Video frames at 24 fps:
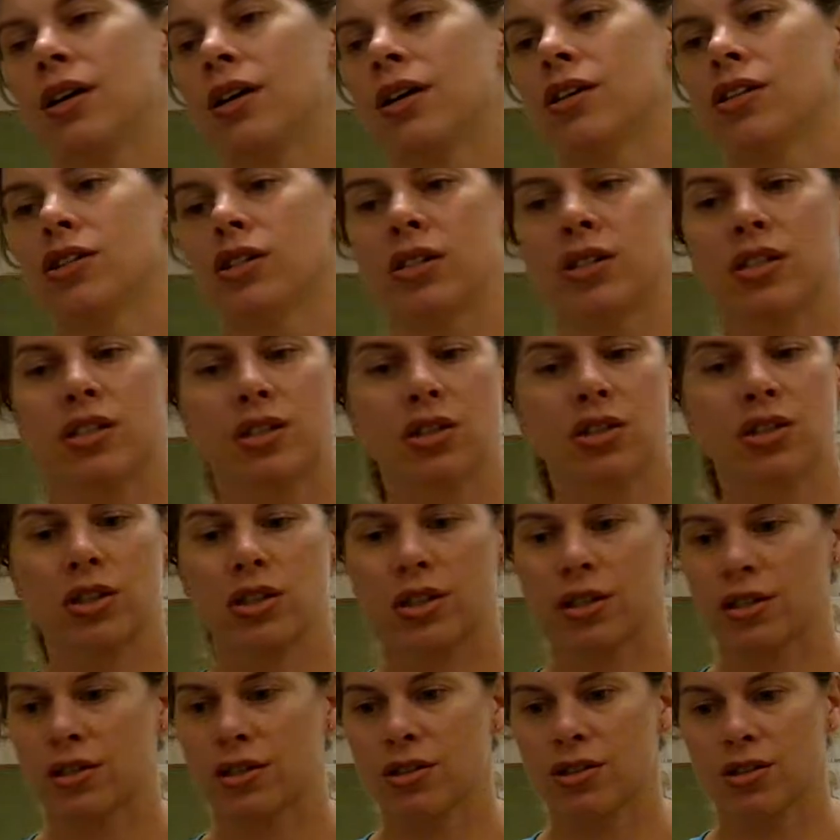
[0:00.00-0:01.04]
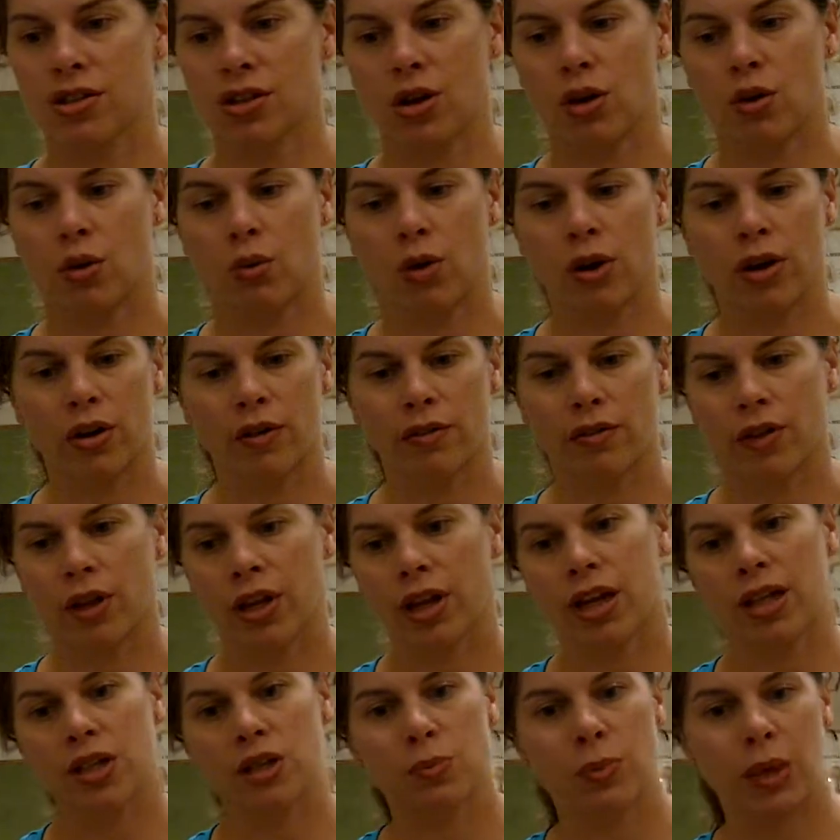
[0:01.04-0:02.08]
She's just so wonderful at
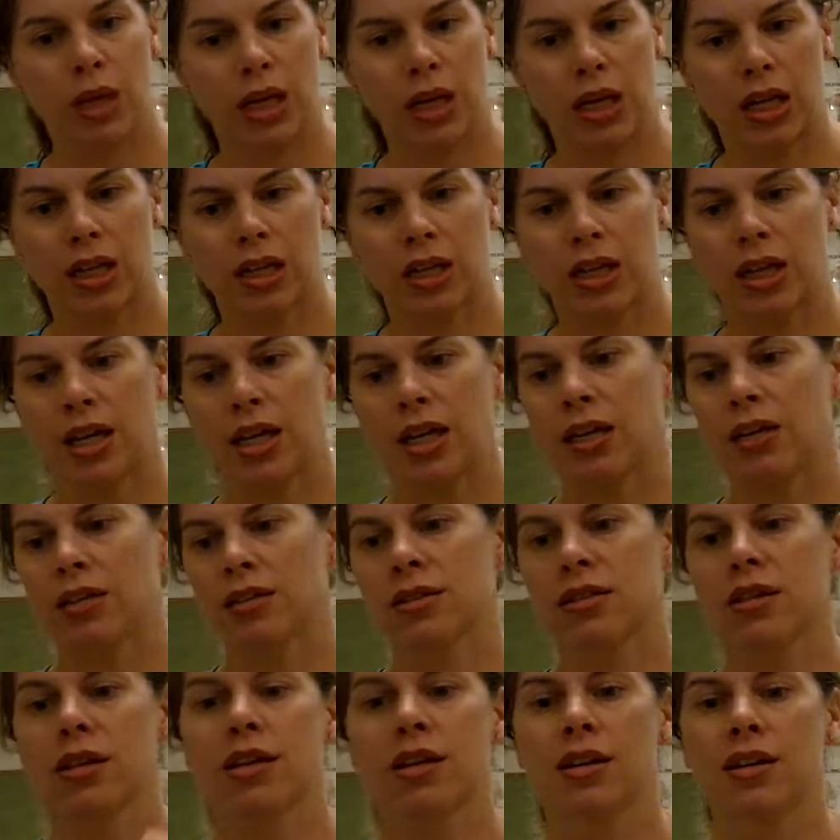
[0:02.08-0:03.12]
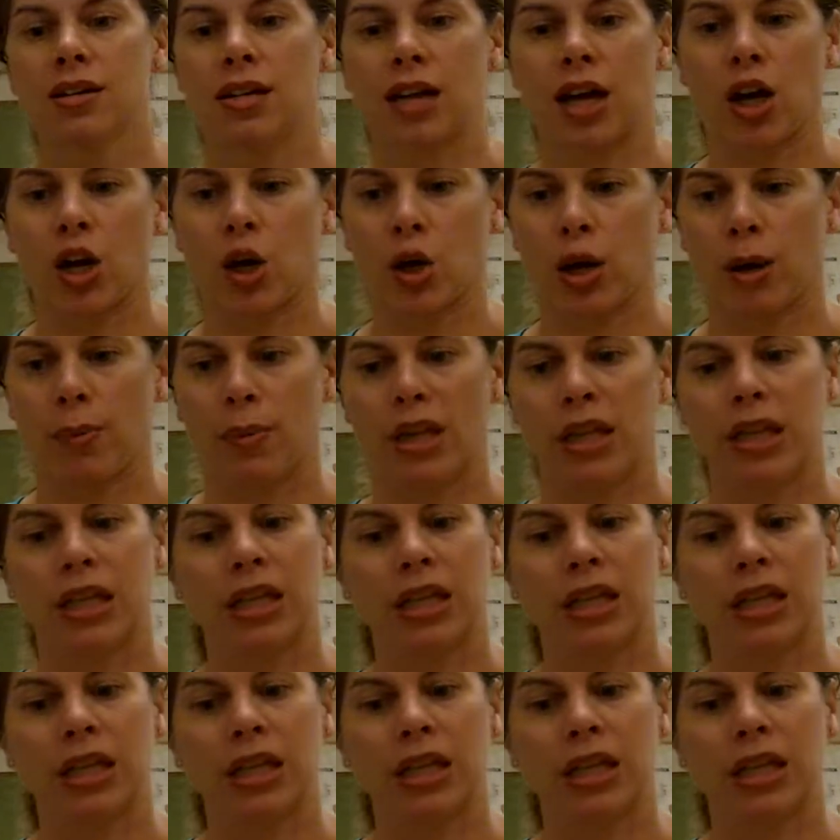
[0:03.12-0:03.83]
explaining things, diagramming